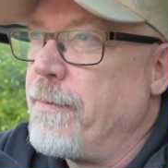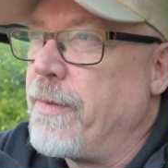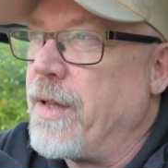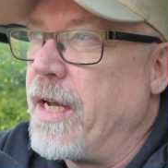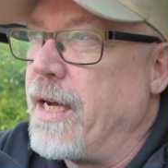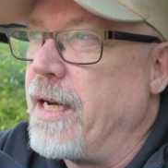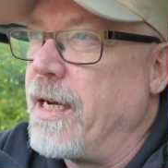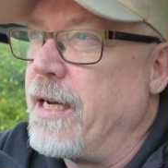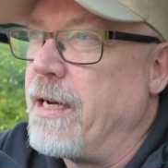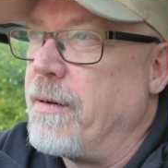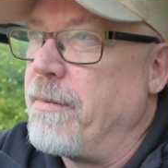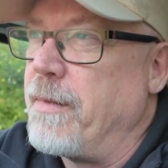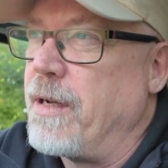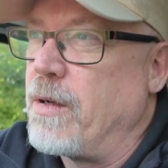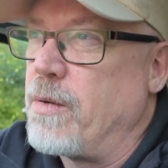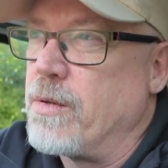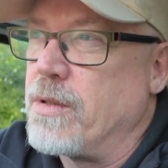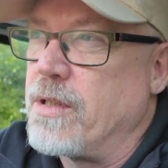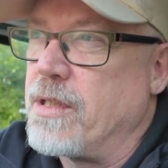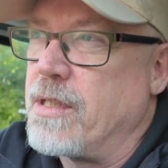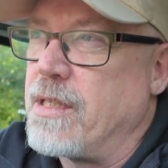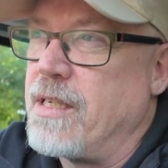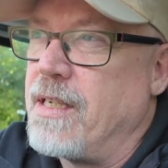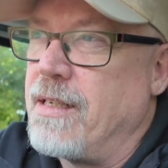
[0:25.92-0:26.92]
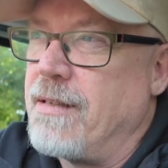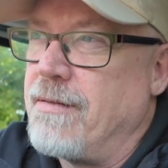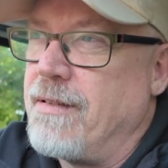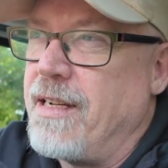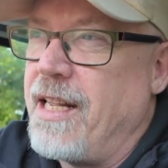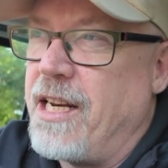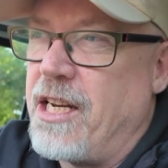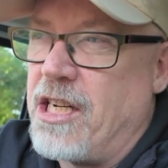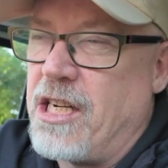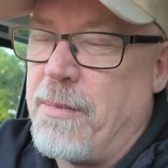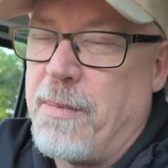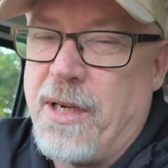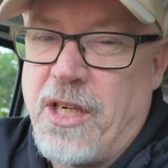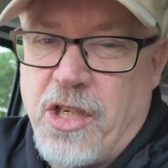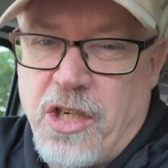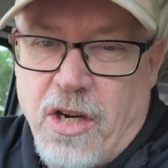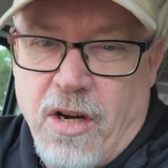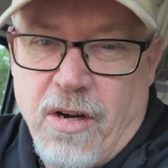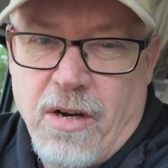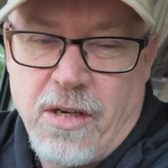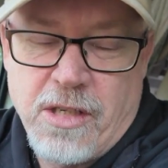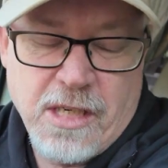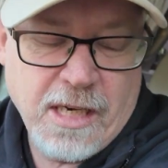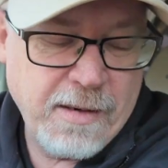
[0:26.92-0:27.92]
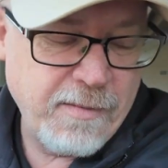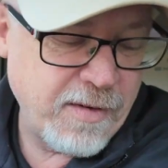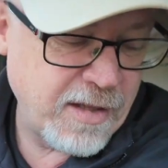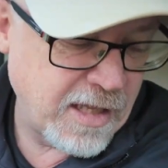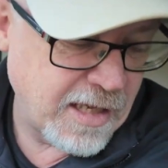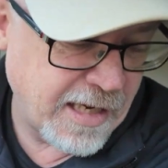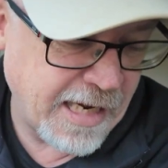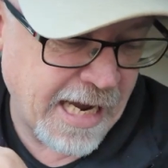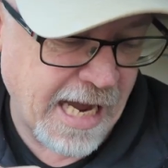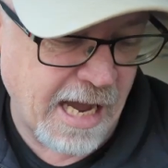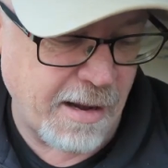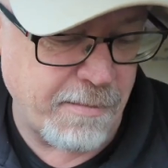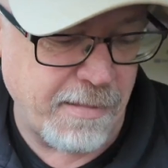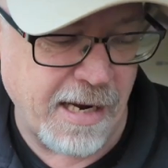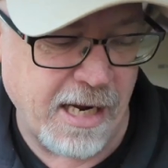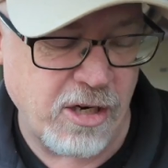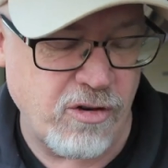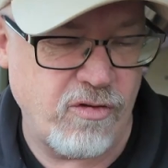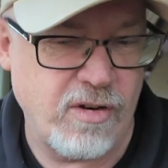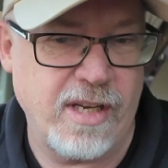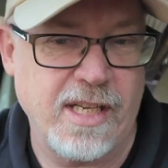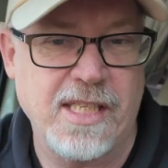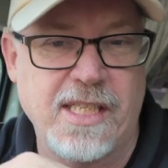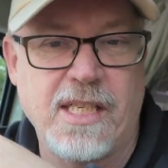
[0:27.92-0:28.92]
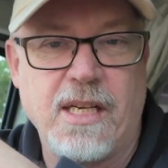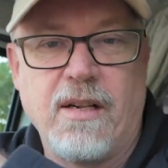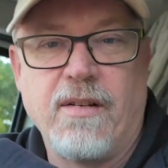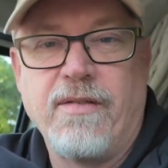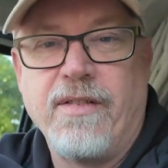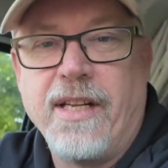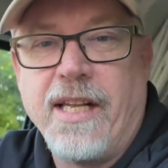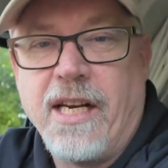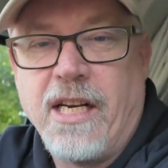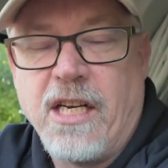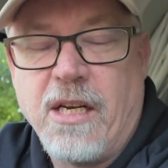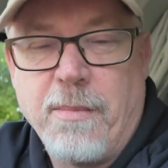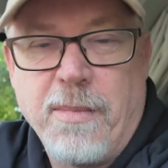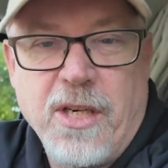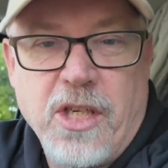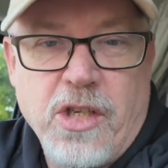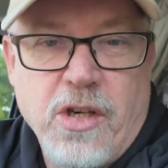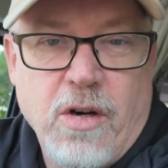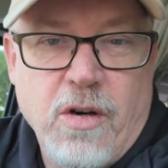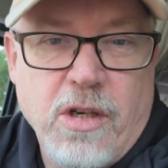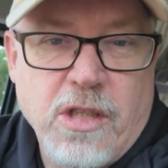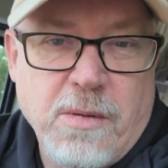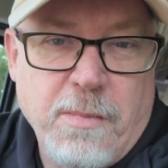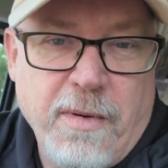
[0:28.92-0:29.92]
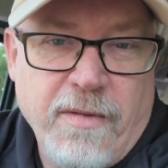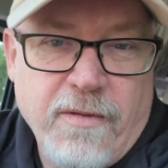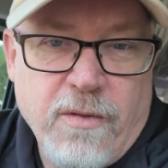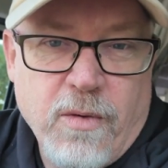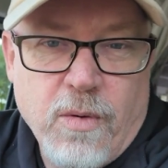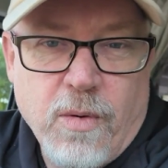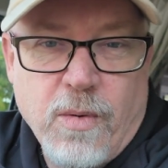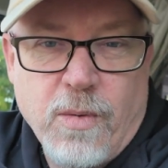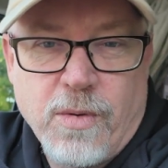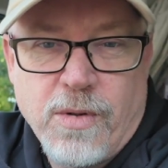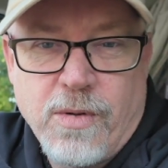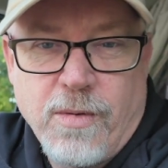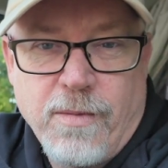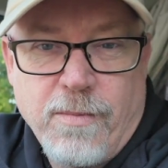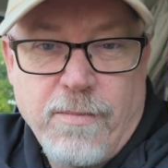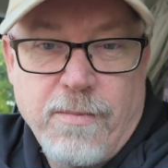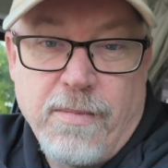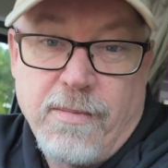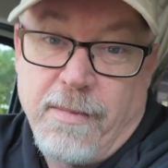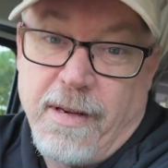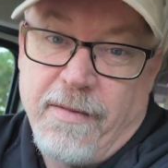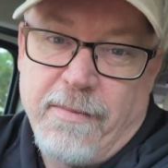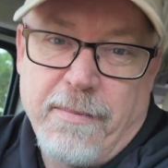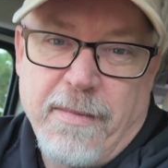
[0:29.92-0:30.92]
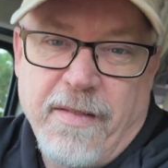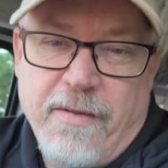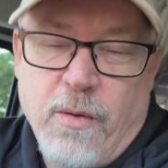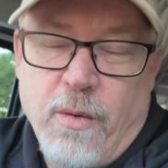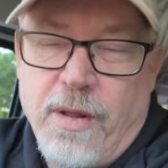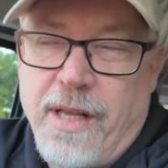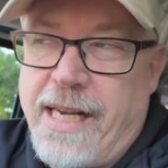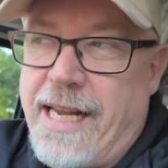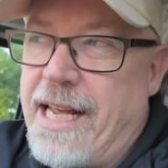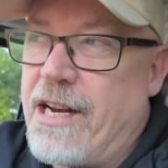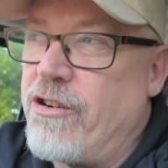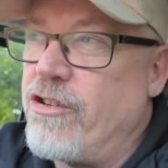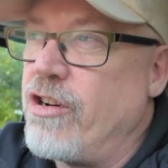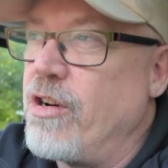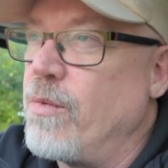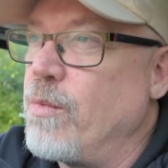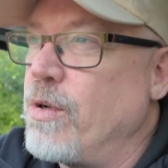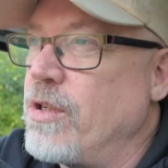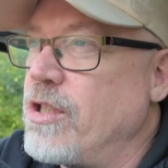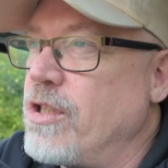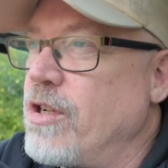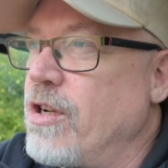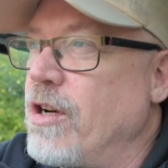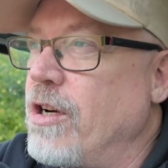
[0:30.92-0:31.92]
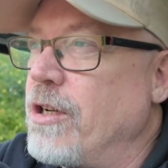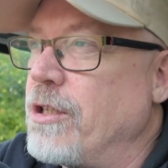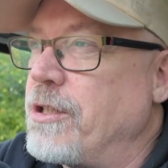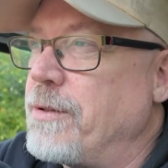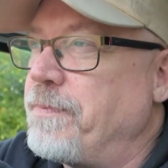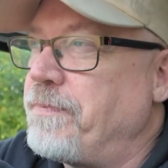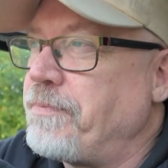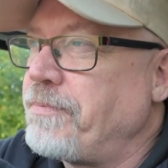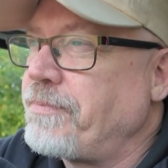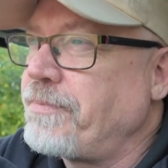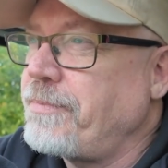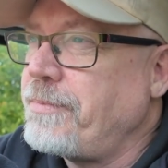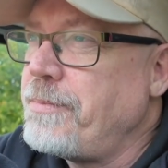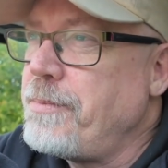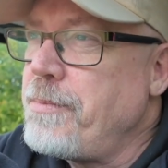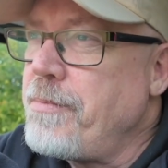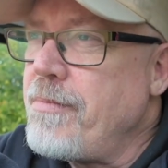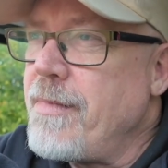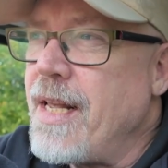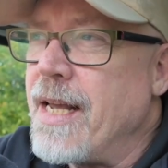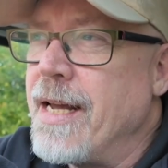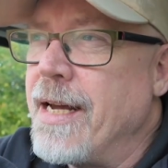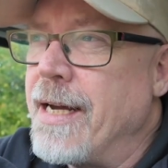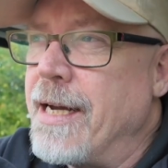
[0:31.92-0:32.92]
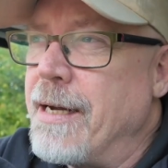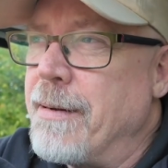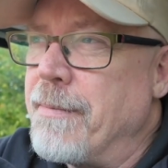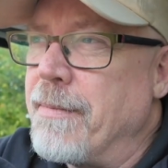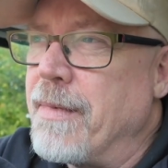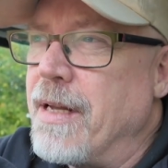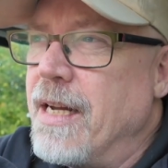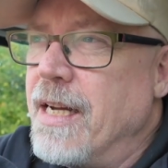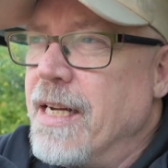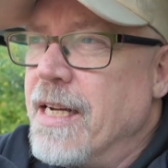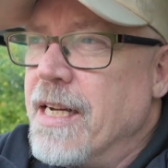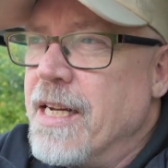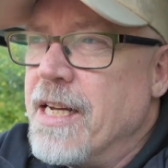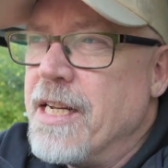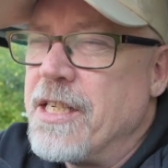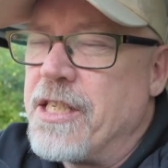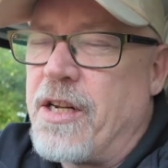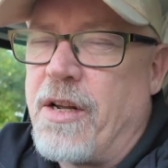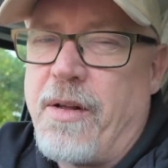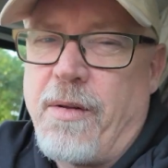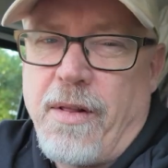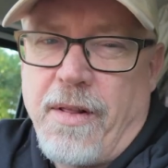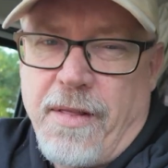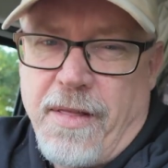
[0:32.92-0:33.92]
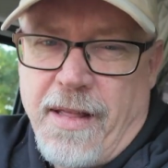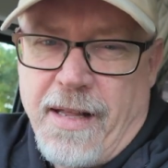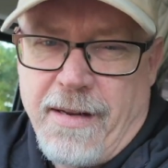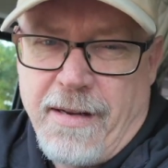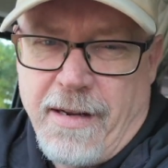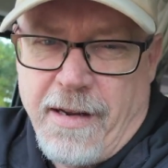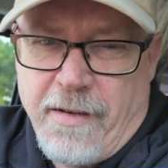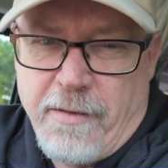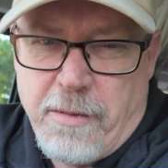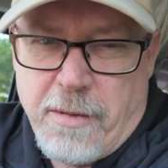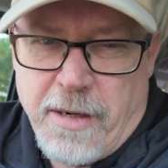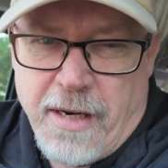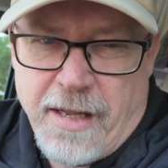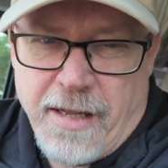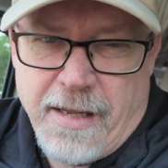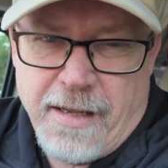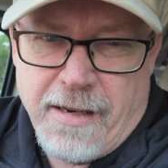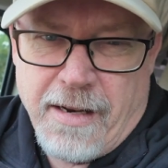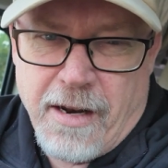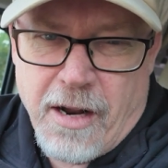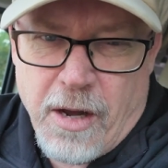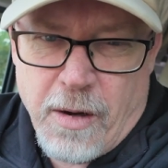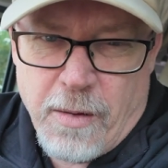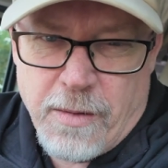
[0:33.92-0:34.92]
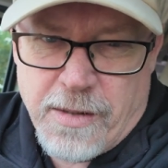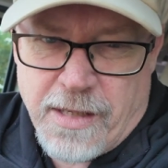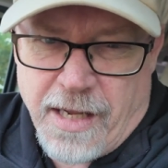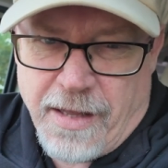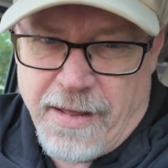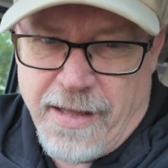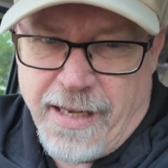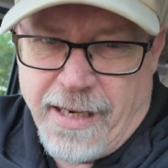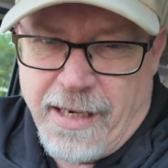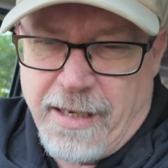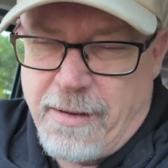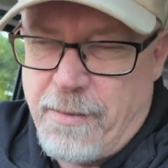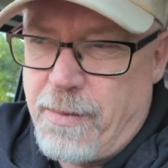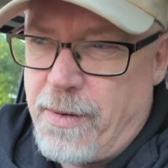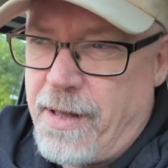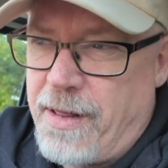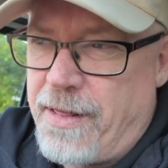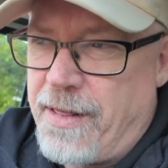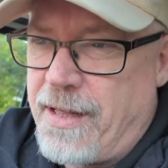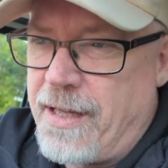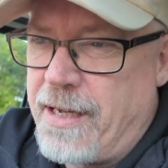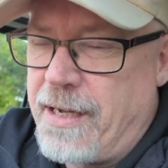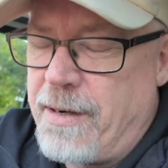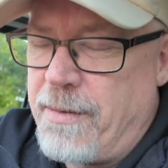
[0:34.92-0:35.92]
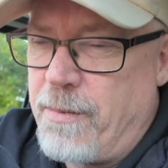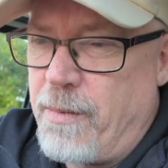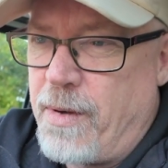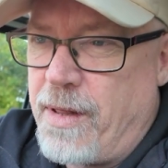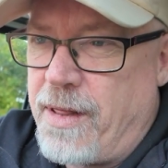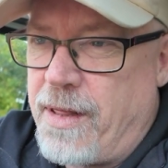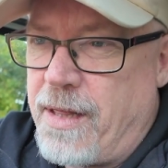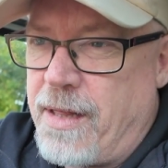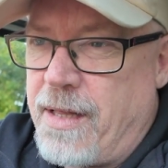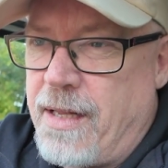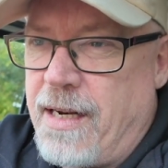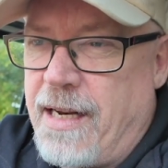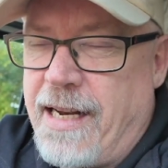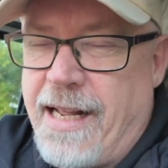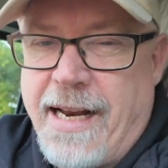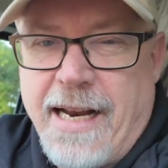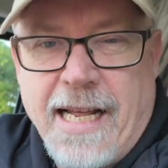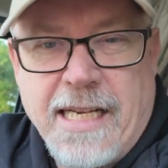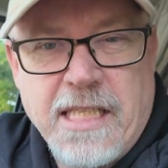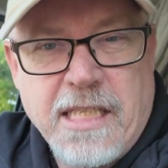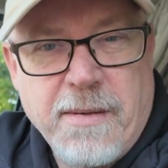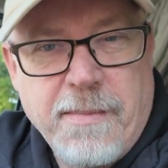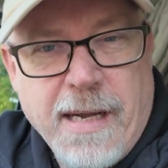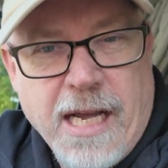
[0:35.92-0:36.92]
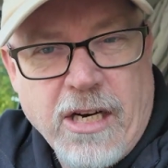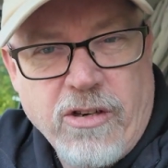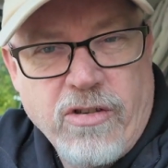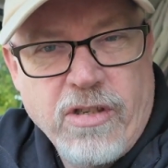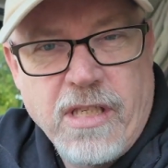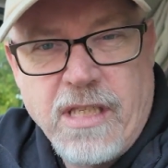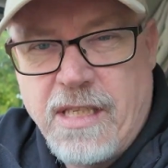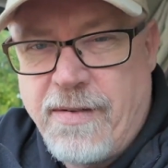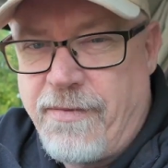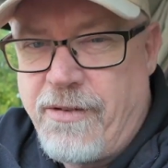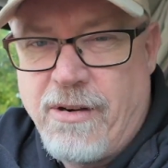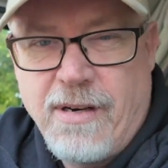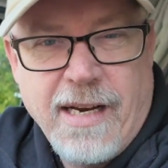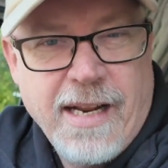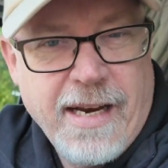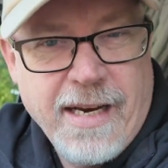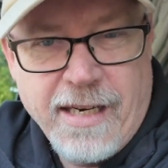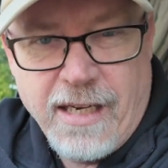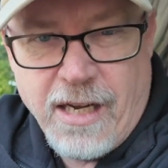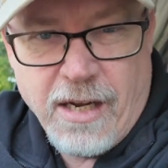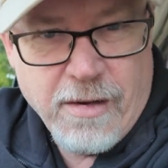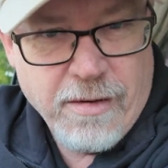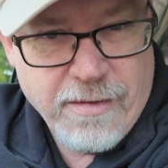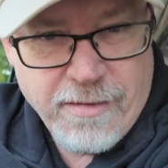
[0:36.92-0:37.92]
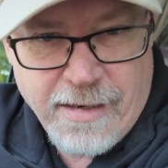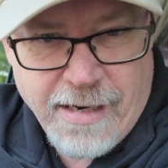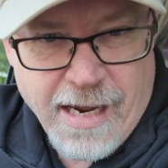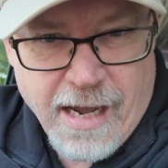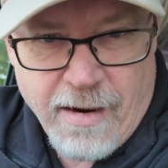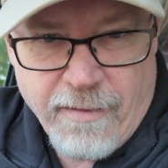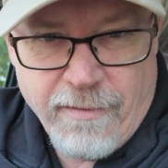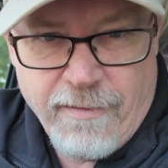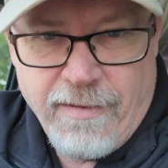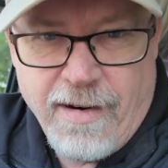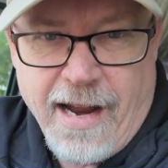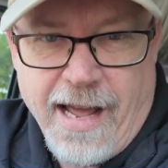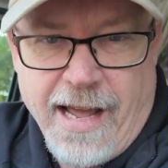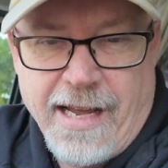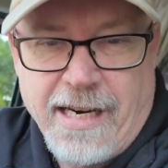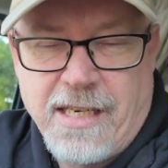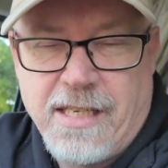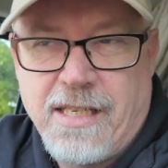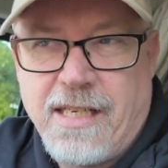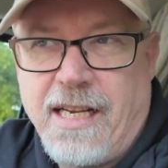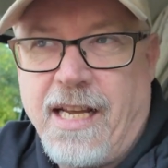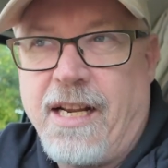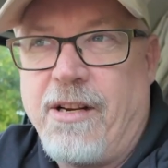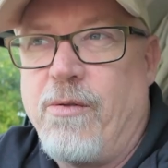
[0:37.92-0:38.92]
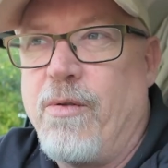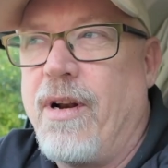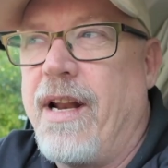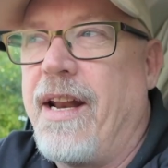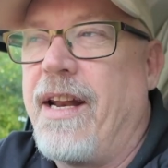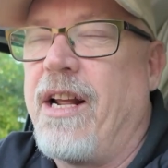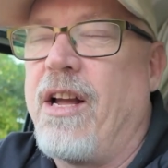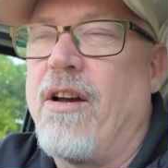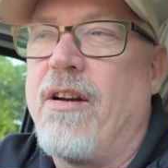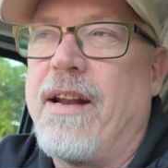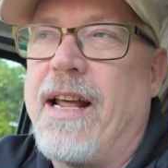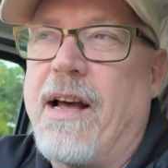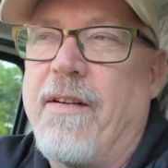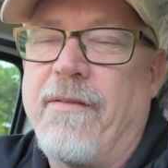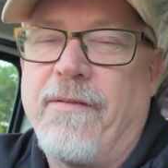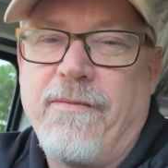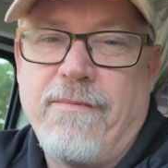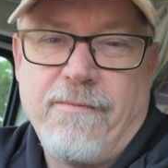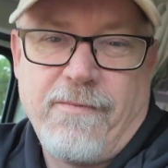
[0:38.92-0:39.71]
It was needed to be charged. Even the cab battery itself needed to be charged even before the engine would start. So everybody knows, I think, with lead acid batteries, if you let it go down flat and you let it go down